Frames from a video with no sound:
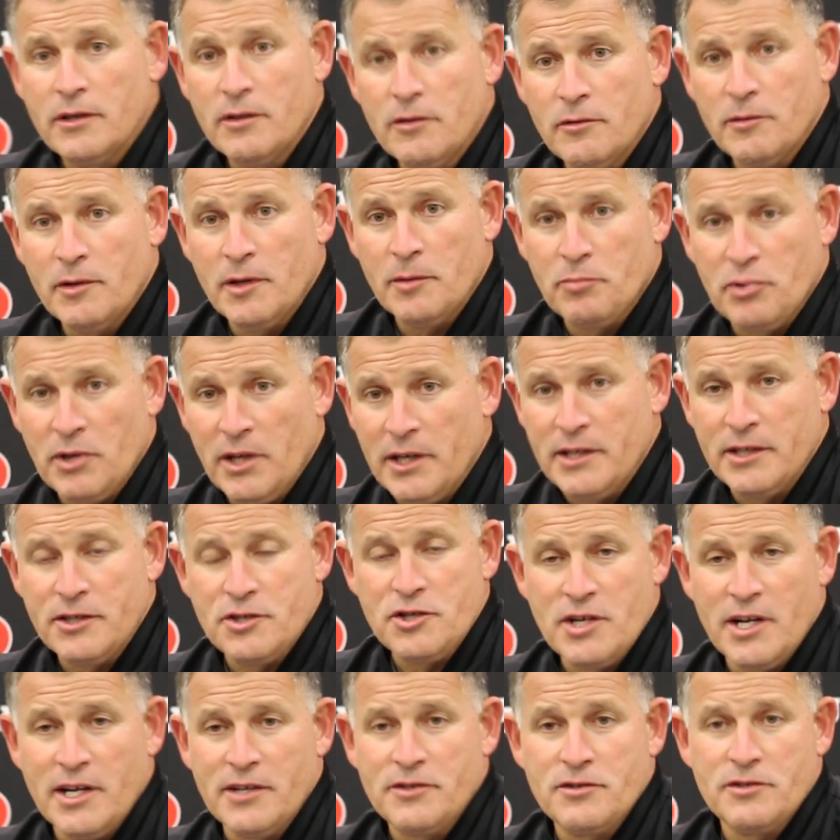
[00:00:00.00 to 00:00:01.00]
We had plenty of
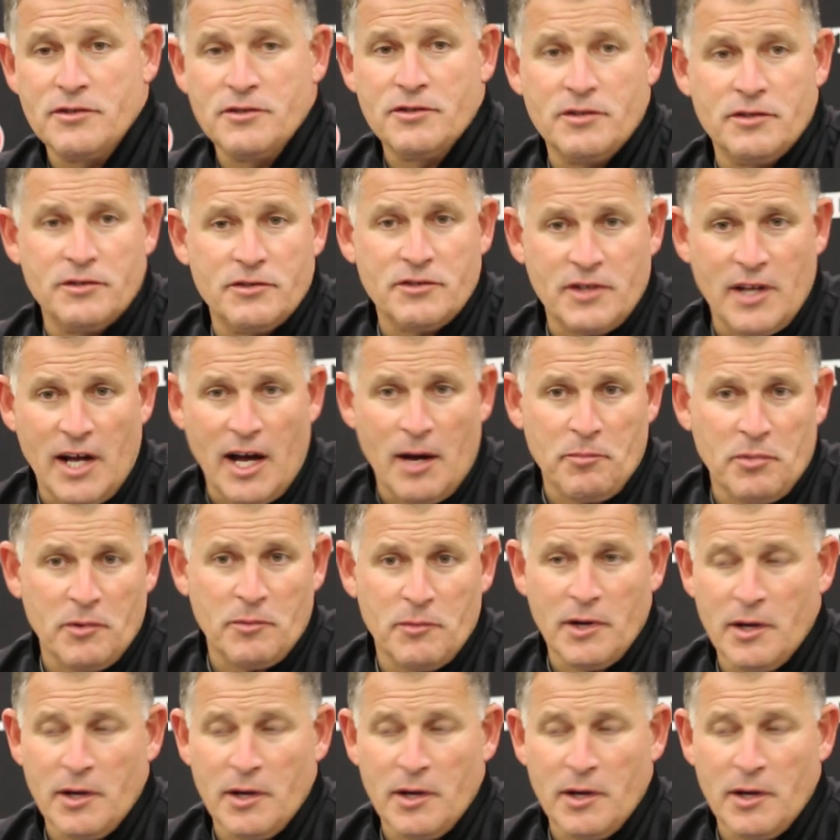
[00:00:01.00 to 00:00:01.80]
chances to stop them.